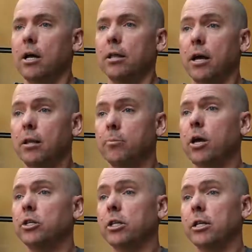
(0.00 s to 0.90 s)
The other
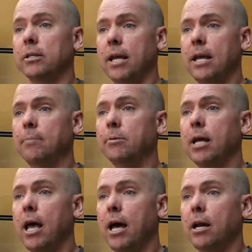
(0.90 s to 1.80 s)
project is aimed
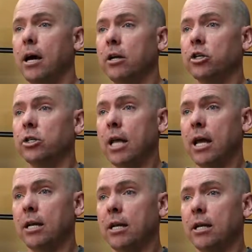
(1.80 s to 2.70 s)
at
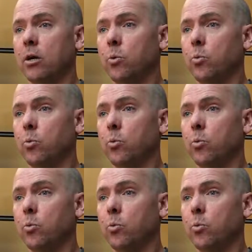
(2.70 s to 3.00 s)
understanding,